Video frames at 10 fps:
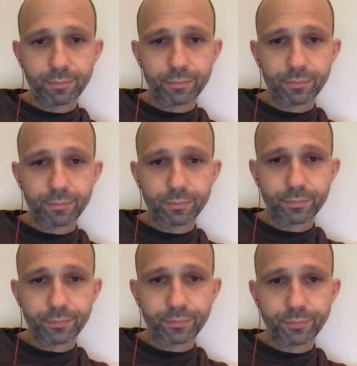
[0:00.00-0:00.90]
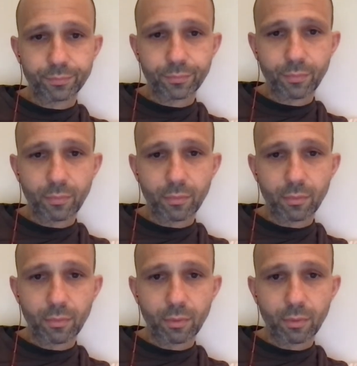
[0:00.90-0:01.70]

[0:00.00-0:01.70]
(no one is talking)